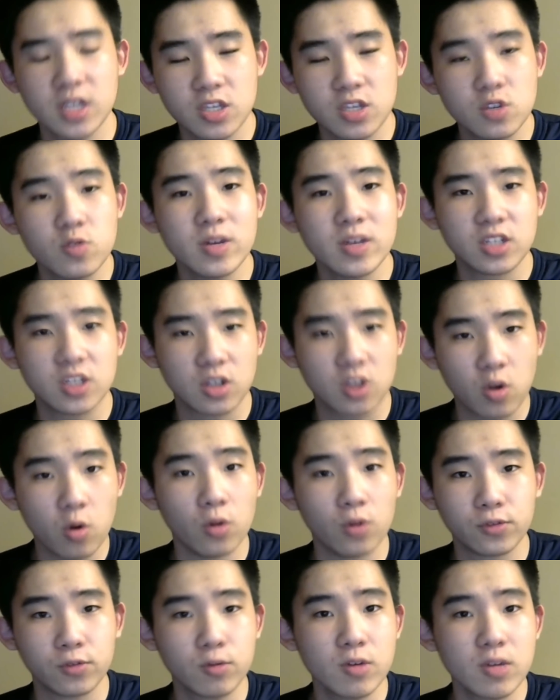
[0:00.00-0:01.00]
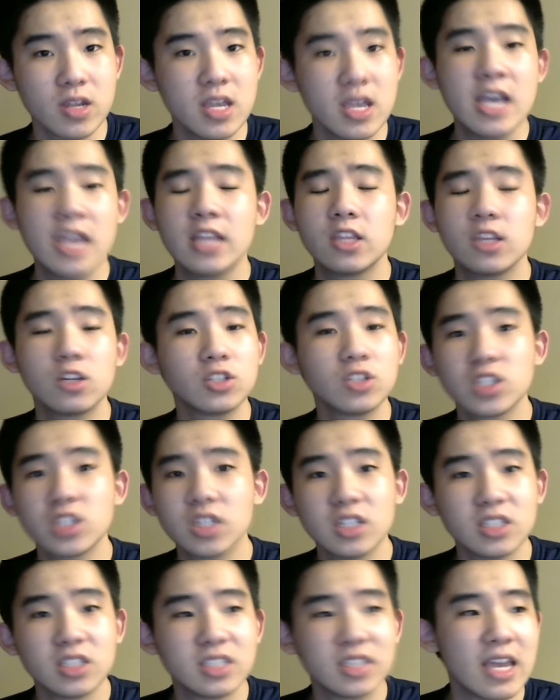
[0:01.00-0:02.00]
you into Gold 3. They're just going
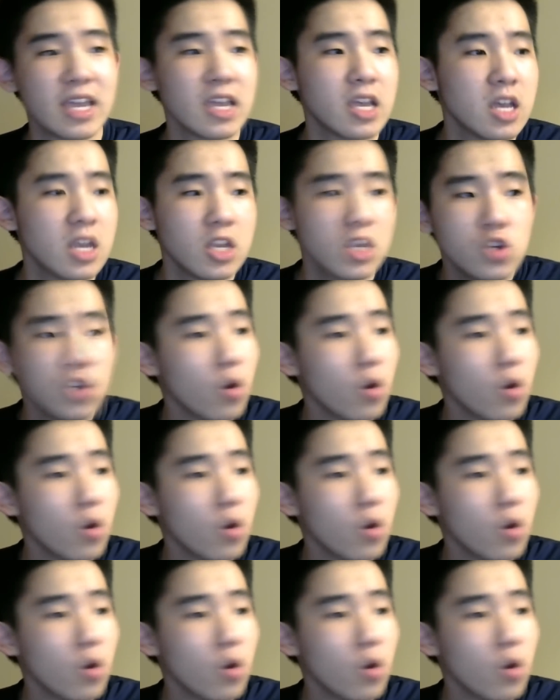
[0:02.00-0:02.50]
to say, you